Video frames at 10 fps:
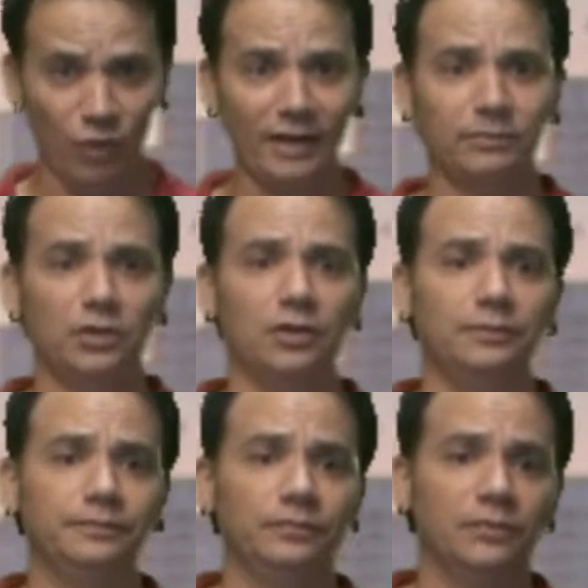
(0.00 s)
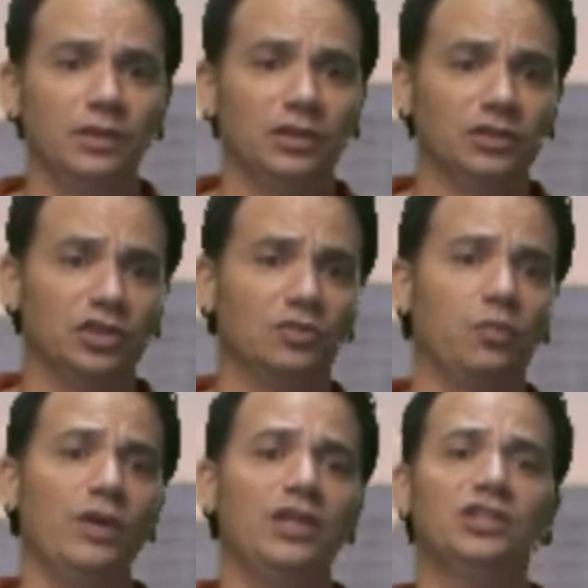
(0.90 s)
raped her, just
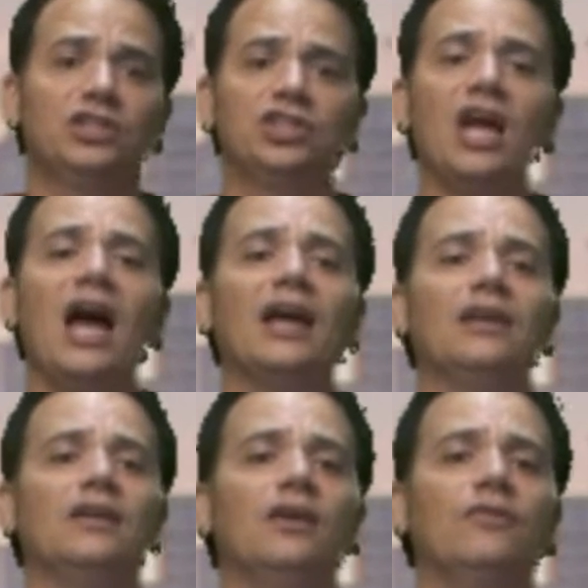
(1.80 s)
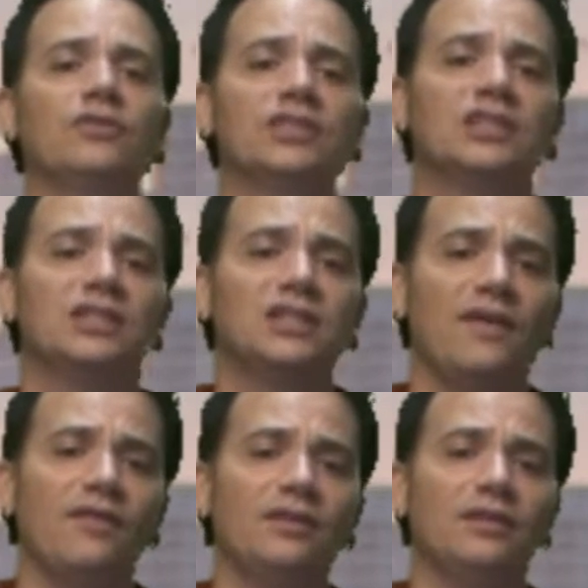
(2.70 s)
weeks shy of her
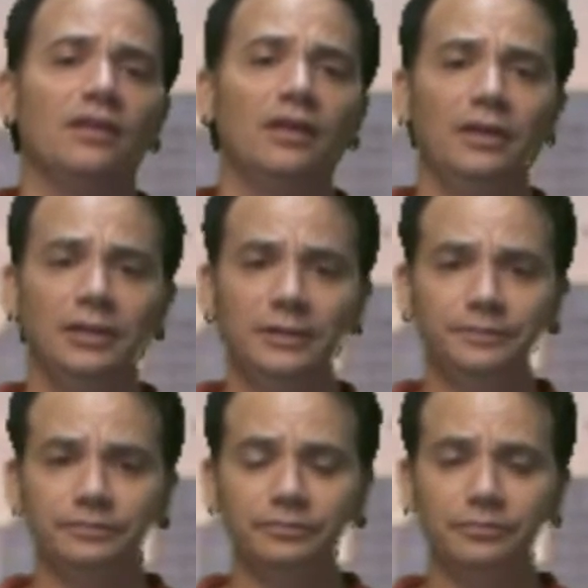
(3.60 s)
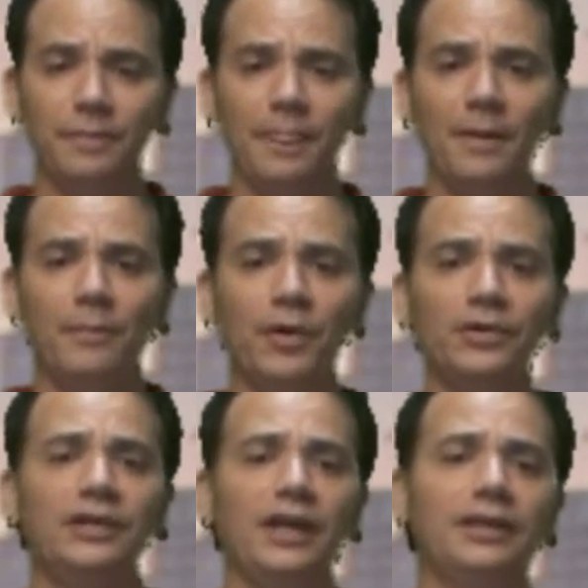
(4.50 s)
7th
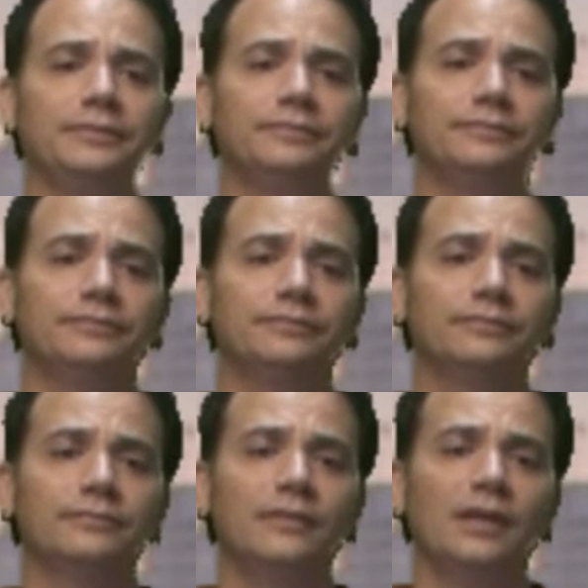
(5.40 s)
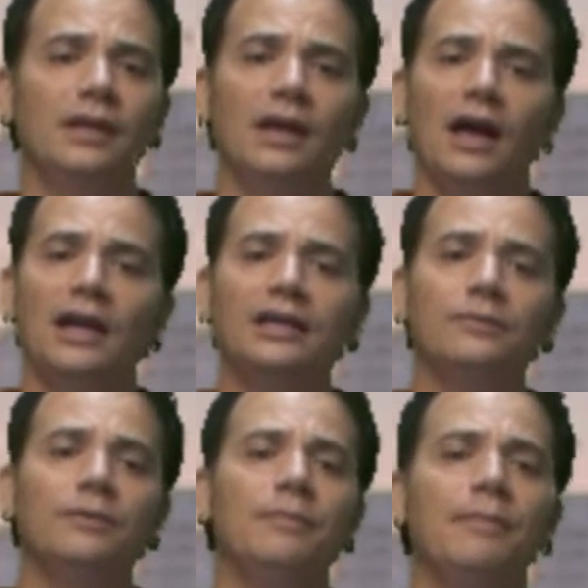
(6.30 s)
birthday. I
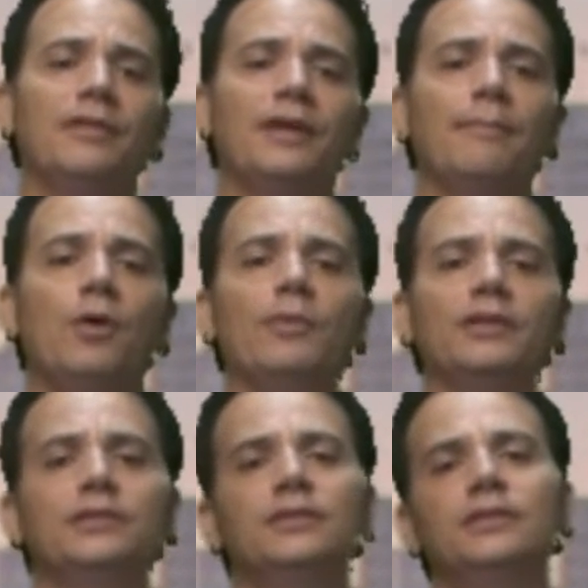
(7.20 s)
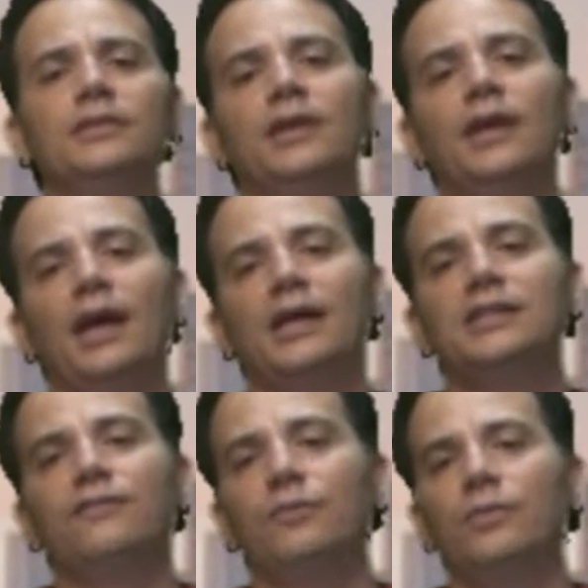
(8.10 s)
can remember that moment
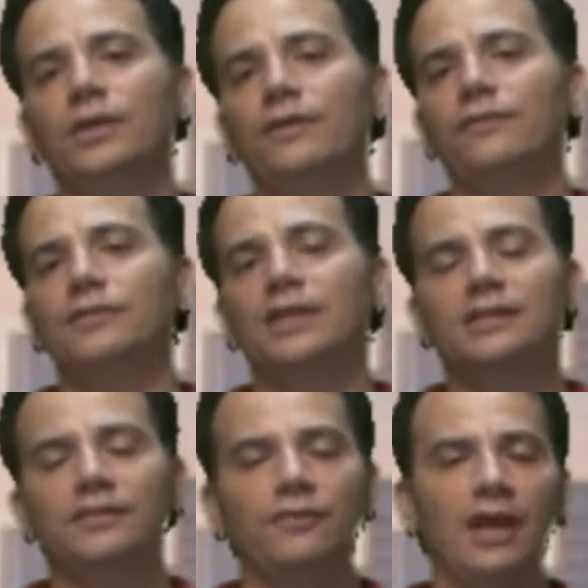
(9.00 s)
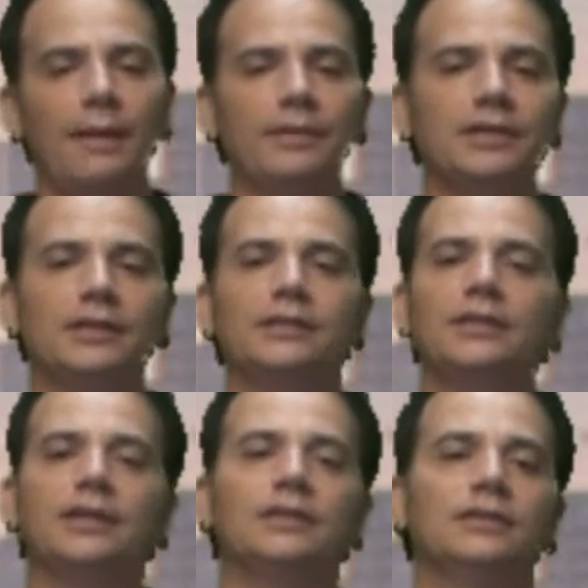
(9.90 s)
as if it happened
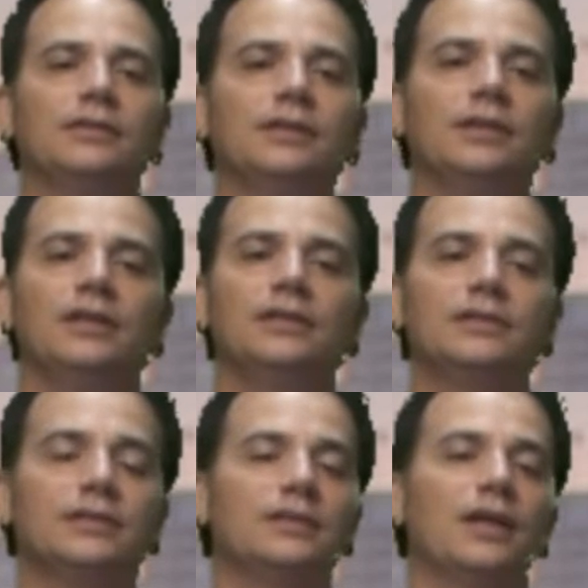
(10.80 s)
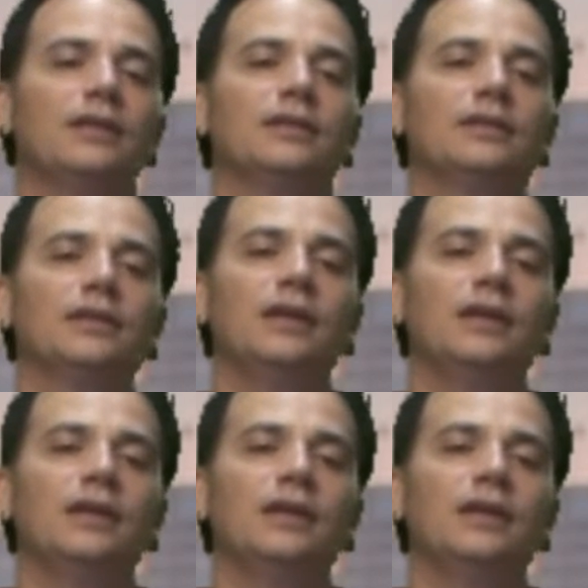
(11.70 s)
yesterday, she said.